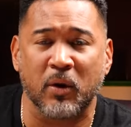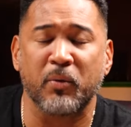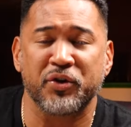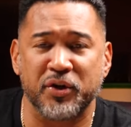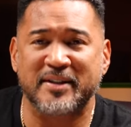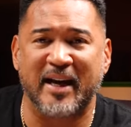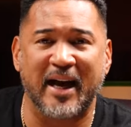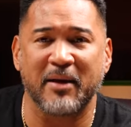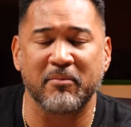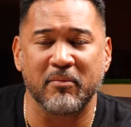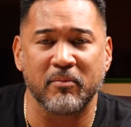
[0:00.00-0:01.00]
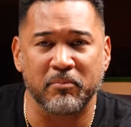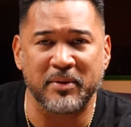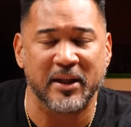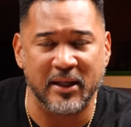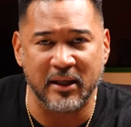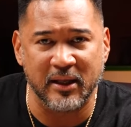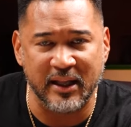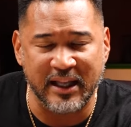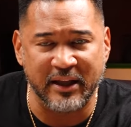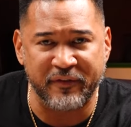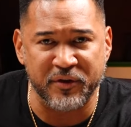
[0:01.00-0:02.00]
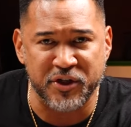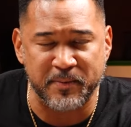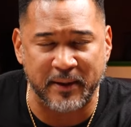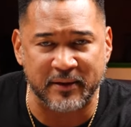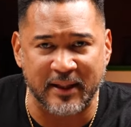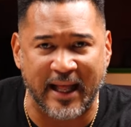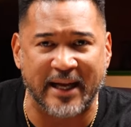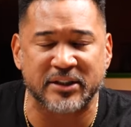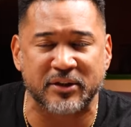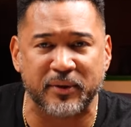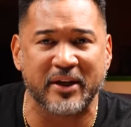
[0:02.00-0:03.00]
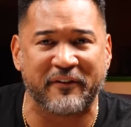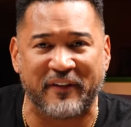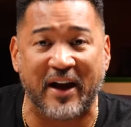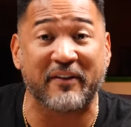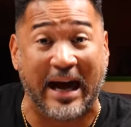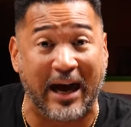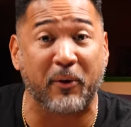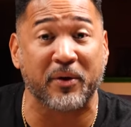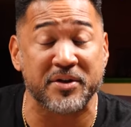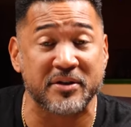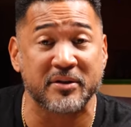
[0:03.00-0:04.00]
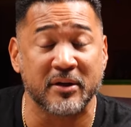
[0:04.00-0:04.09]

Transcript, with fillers: What would your time be if you spent the last three to five hours